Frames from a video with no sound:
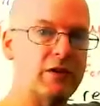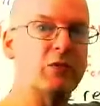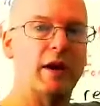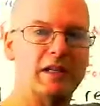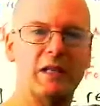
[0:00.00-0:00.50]

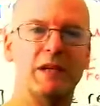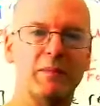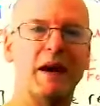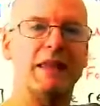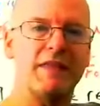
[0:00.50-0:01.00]
Why somebody
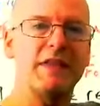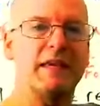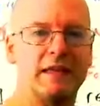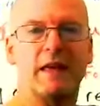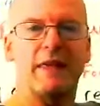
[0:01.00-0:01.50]
might
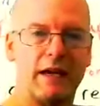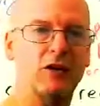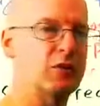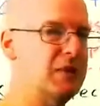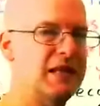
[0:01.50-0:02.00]
think that that
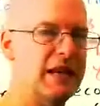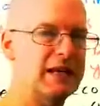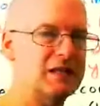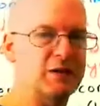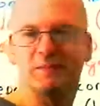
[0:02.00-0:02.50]
could be the
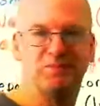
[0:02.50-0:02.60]
answer.